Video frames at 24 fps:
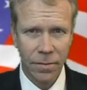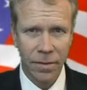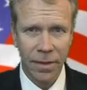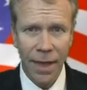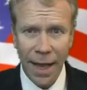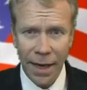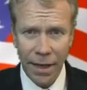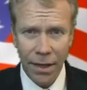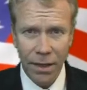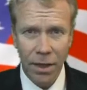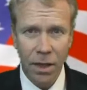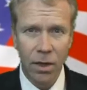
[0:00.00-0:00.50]

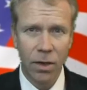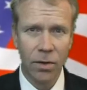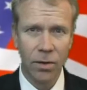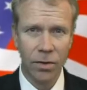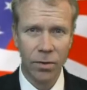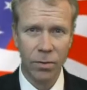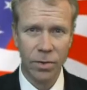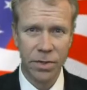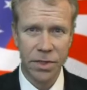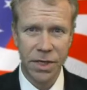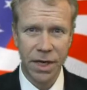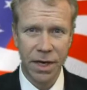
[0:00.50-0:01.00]
That
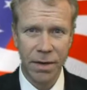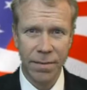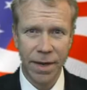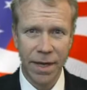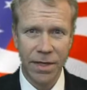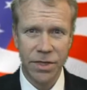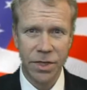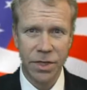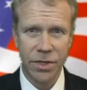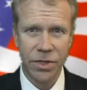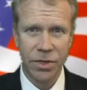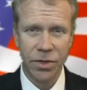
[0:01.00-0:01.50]
alone will send a
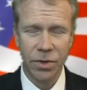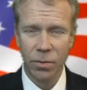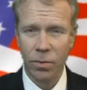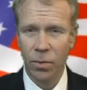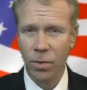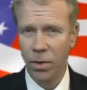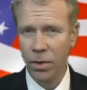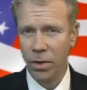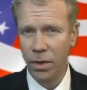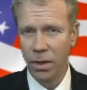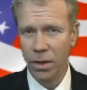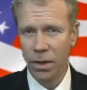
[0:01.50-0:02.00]
message to the
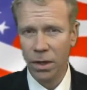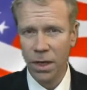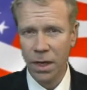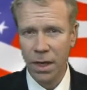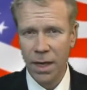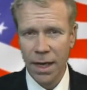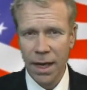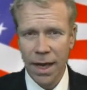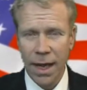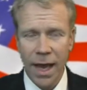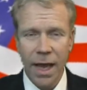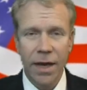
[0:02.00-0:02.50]
world.
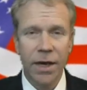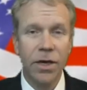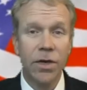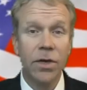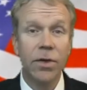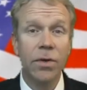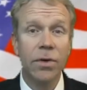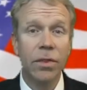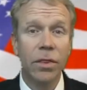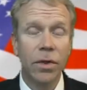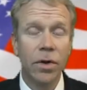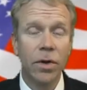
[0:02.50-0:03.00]
And a
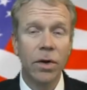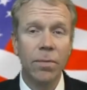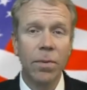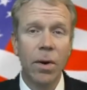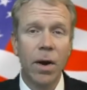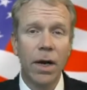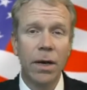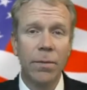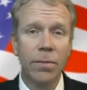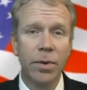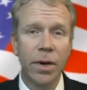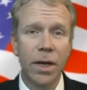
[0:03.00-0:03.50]
new
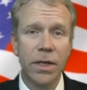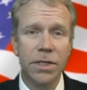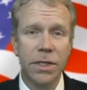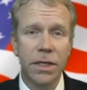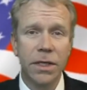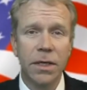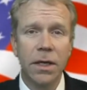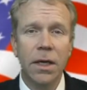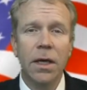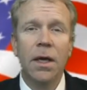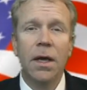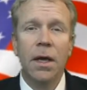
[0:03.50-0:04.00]
third-party
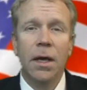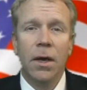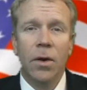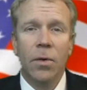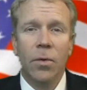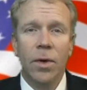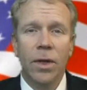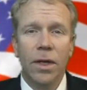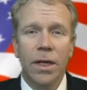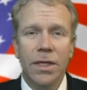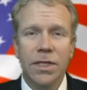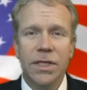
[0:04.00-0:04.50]
president
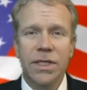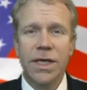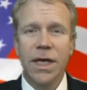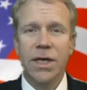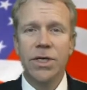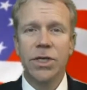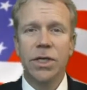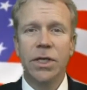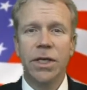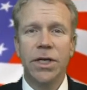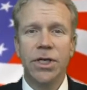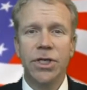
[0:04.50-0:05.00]
will
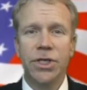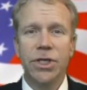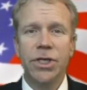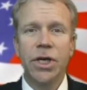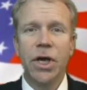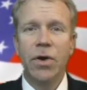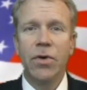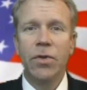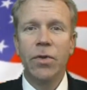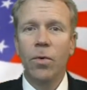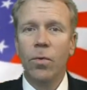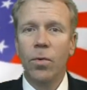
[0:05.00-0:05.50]
essentially
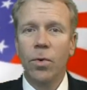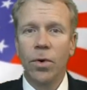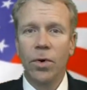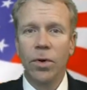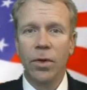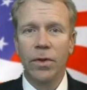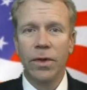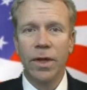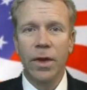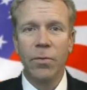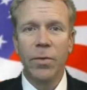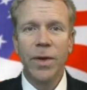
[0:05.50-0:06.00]
show the
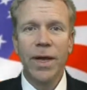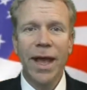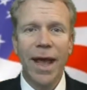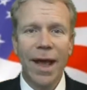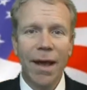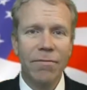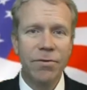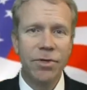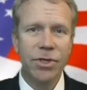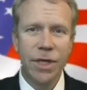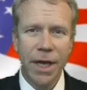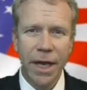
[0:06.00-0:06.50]
world that we
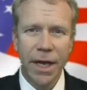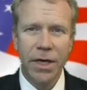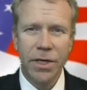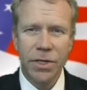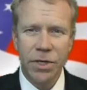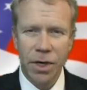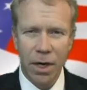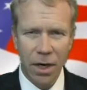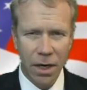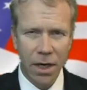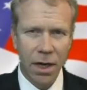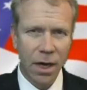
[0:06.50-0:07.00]
have
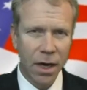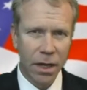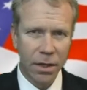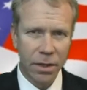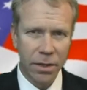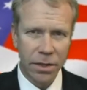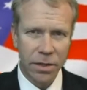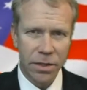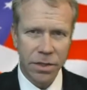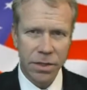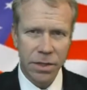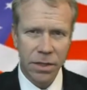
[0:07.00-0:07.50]
changed our
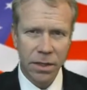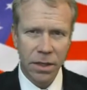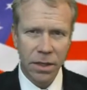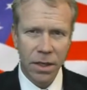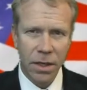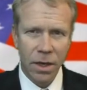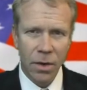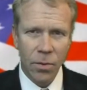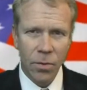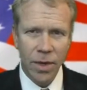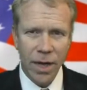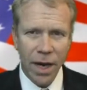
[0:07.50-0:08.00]
colors.
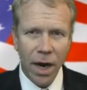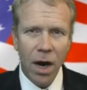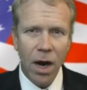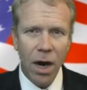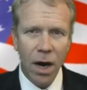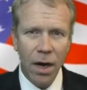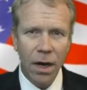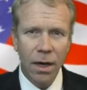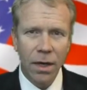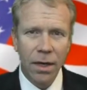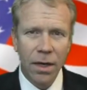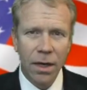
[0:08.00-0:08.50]
We
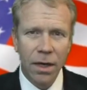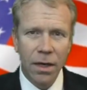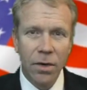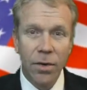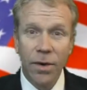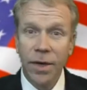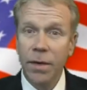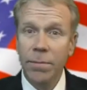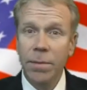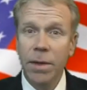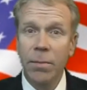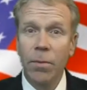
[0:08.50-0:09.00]
are
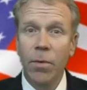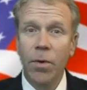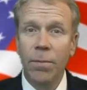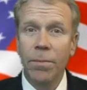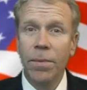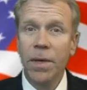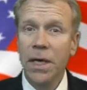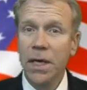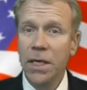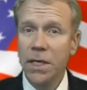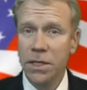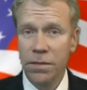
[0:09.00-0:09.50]
going to be more
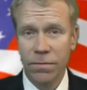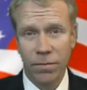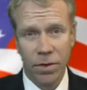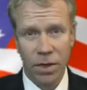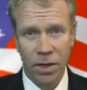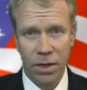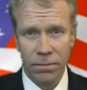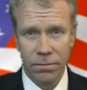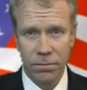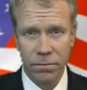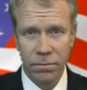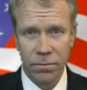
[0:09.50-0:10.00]

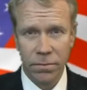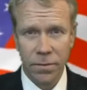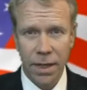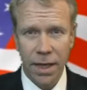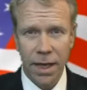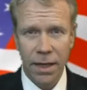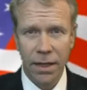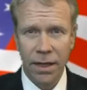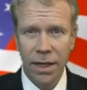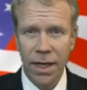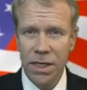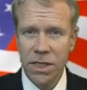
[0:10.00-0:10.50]
peaceful
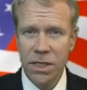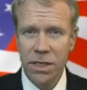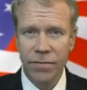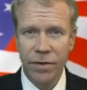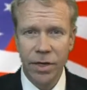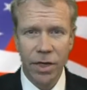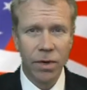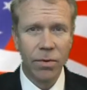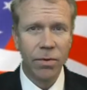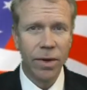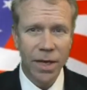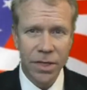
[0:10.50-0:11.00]
and less of
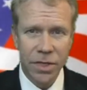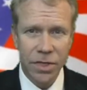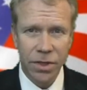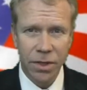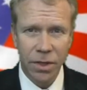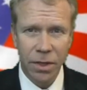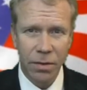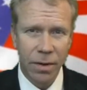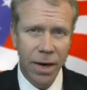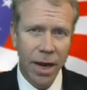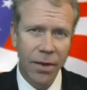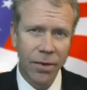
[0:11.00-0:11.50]
an
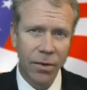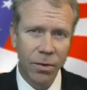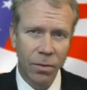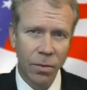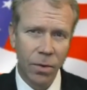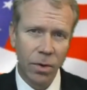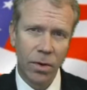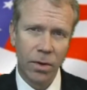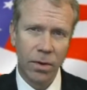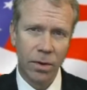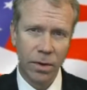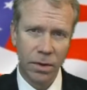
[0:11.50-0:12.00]
aggressor around the
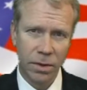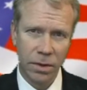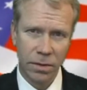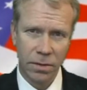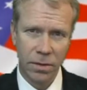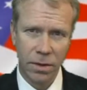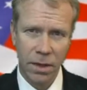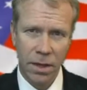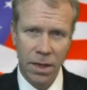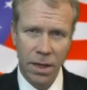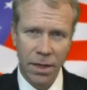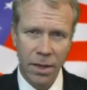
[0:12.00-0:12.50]
world.
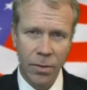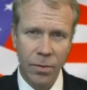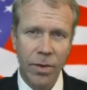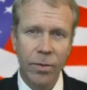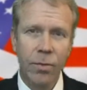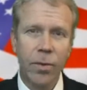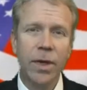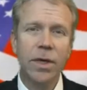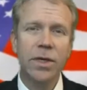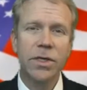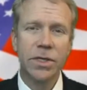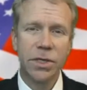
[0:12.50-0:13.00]
That we
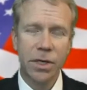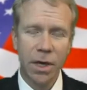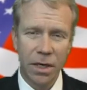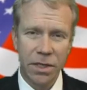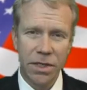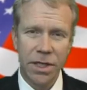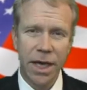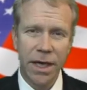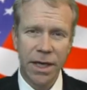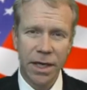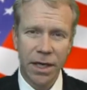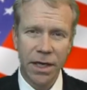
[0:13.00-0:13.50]
will start
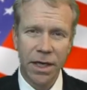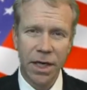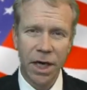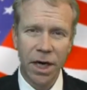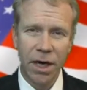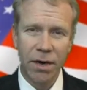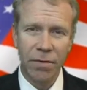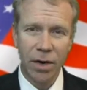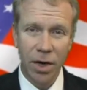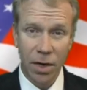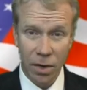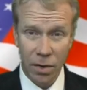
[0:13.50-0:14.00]
taking
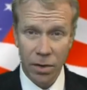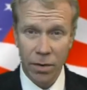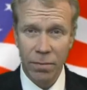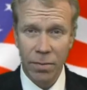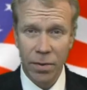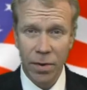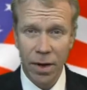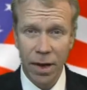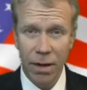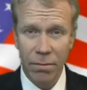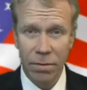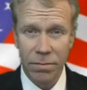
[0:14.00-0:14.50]
care of our own
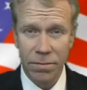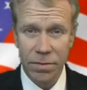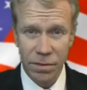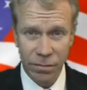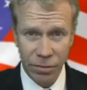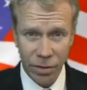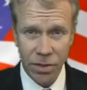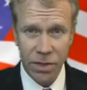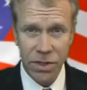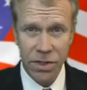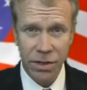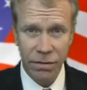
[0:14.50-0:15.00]
problems
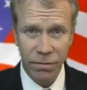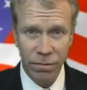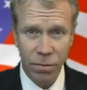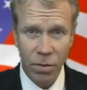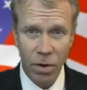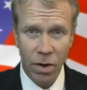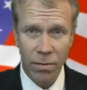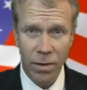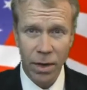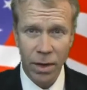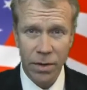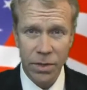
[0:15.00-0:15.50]
first and
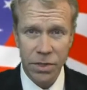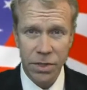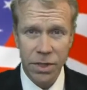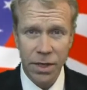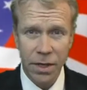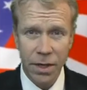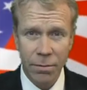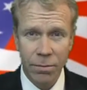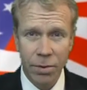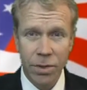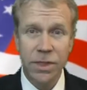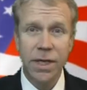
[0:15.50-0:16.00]
foremost,
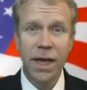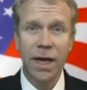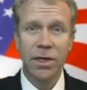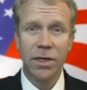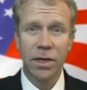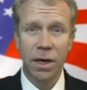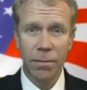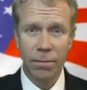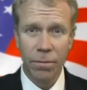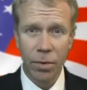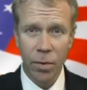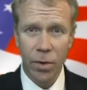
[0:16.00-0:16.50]
protect
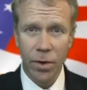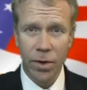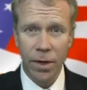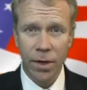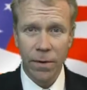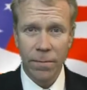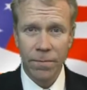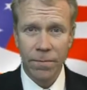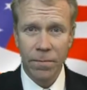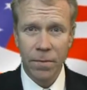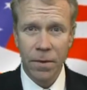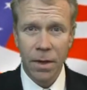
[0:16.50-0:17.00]
our
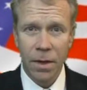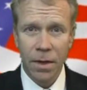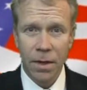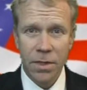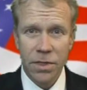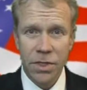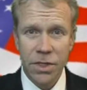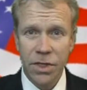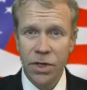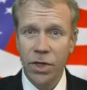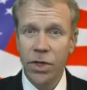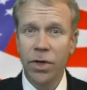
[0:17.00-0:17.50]
border,
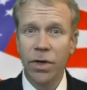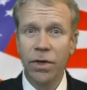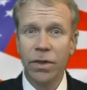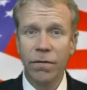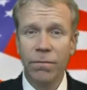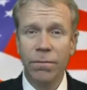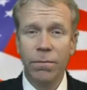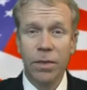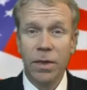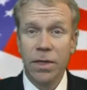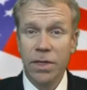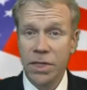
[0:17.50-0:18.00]
secure
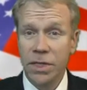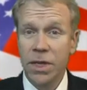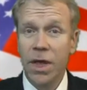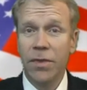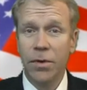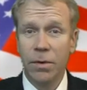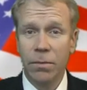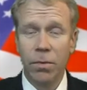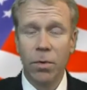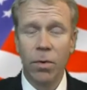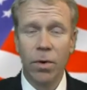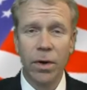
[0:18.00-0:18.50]
the
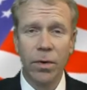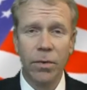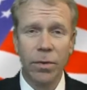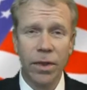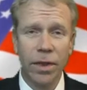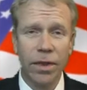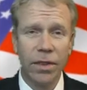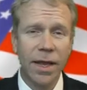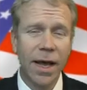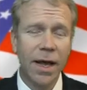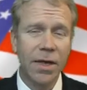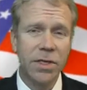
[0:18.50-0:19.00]
southern border with
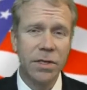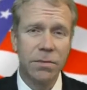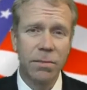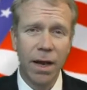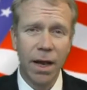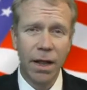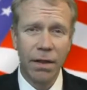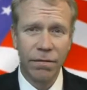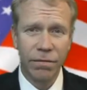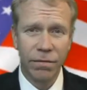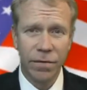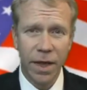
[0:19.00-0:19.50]
a
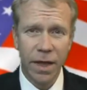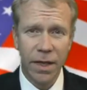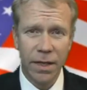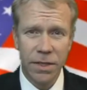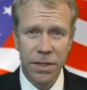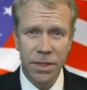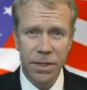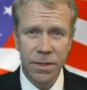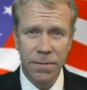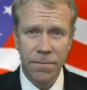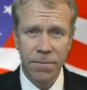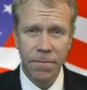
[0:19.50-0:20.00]
1,000-mile
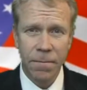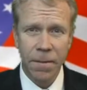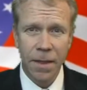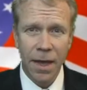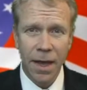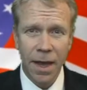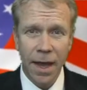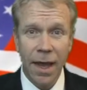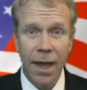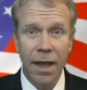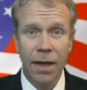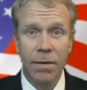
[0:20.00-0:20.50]
fence,
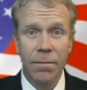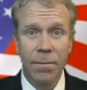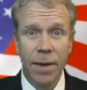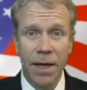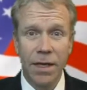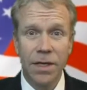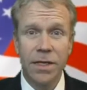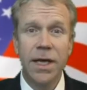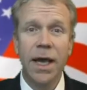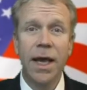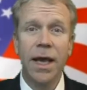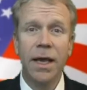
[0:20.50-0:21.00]
and
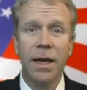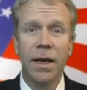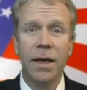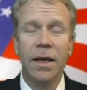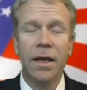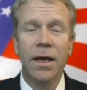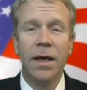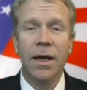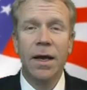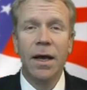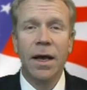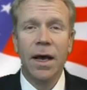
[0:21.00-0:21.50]

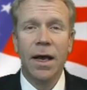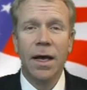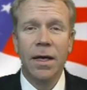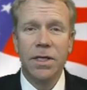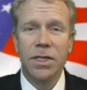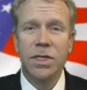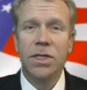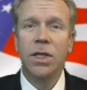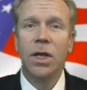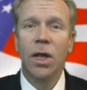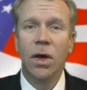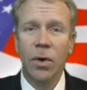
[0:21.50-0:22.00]
maintain a
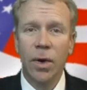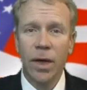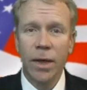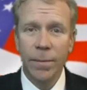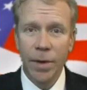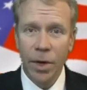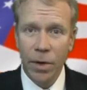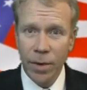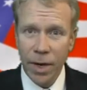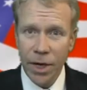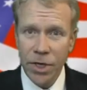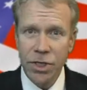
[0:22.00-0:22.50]
slow
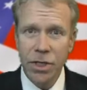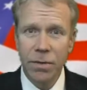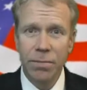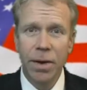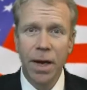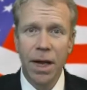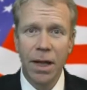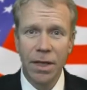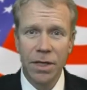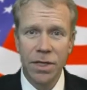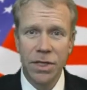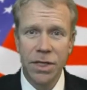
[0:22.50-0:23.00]
immigration
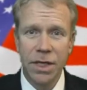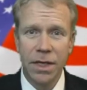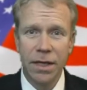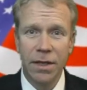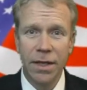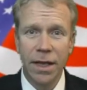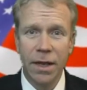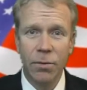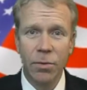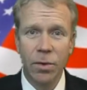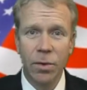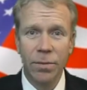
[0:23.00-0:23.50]
policy
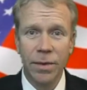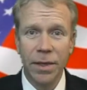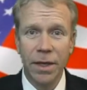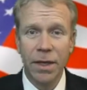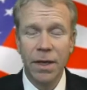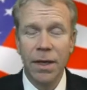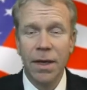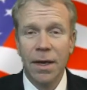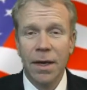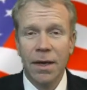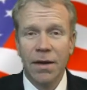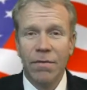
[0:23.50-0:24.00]
that will
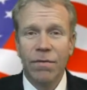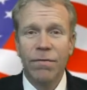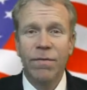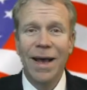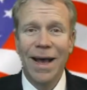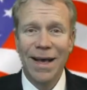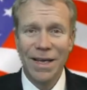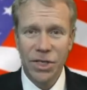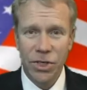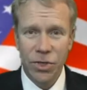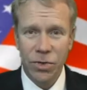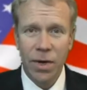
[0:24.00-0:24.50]
be
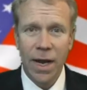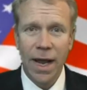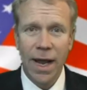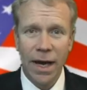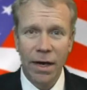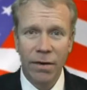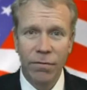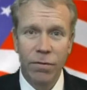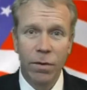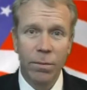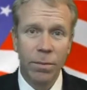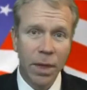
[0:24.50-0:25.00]

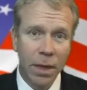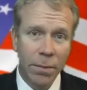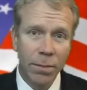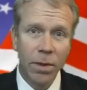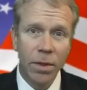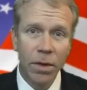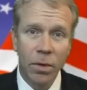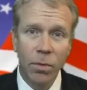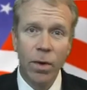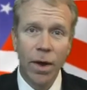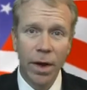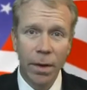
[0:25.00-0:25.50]
fast-tracked for
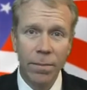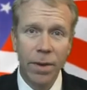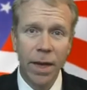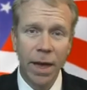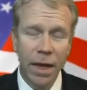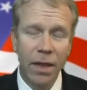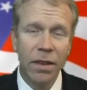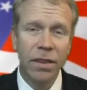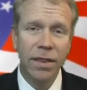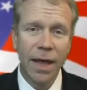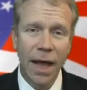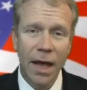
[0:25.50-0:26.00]
people who want to pay
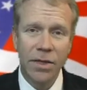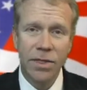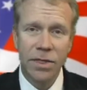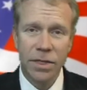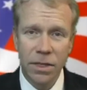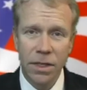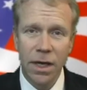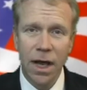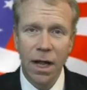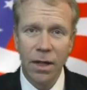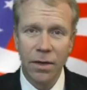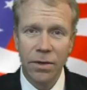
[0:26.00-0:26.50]

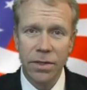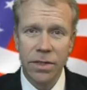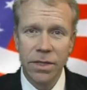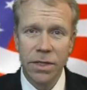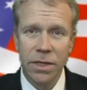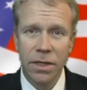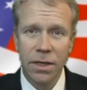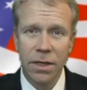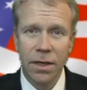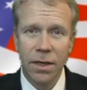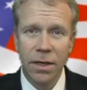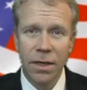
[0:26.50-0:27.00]
$1,000
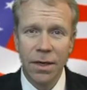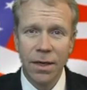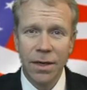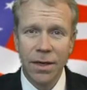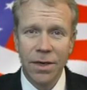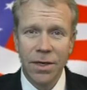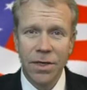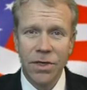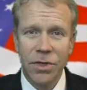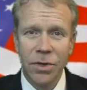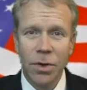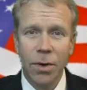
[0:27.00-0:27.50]

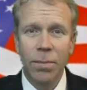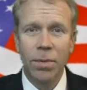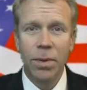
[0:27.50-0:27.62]
to